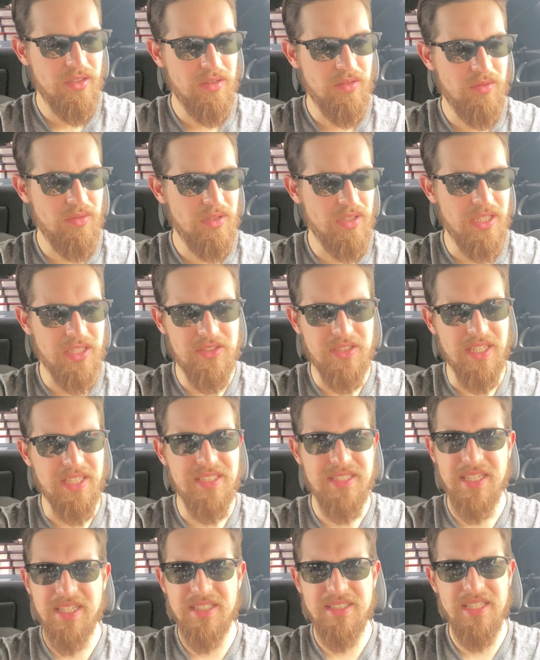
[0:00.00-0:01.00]
Well, there's like
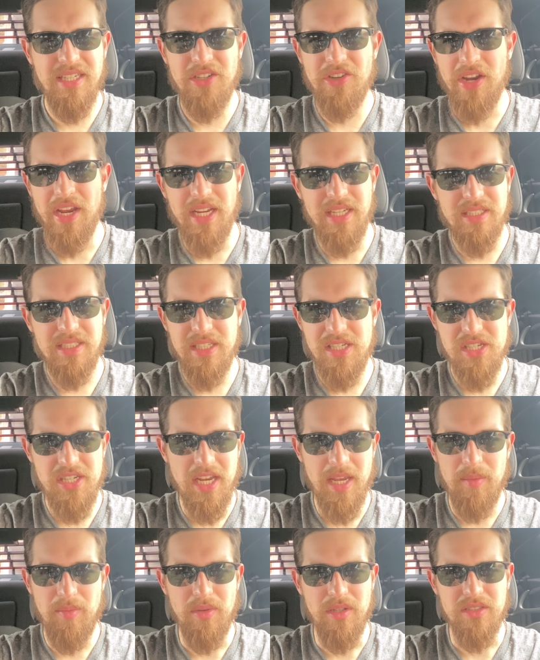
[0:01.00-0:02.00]
16 or 18
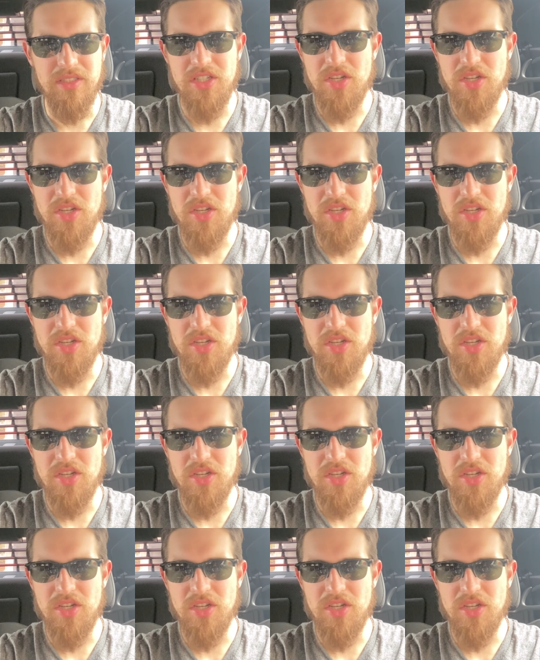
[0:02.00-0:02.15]
champions.